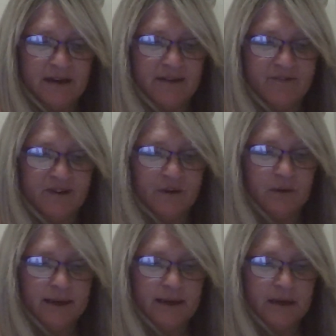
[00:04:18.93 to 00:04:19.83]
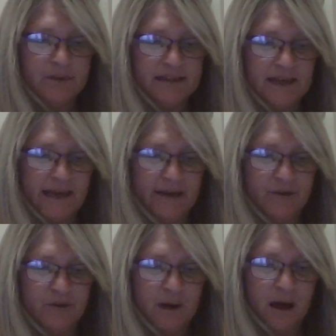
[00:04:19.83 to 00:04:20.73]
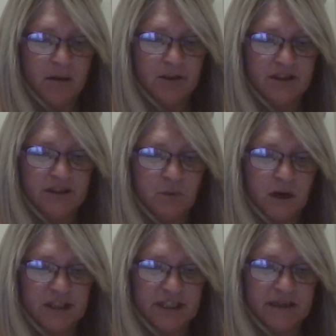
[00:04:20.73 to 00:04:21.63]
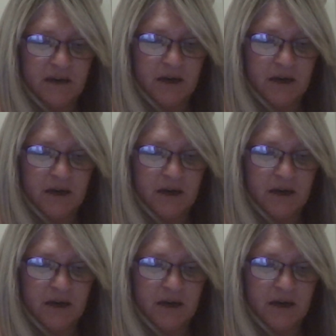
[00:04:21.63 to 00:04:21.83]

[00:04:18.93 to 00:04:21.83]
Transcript: I felt like I was an anthropologist watching an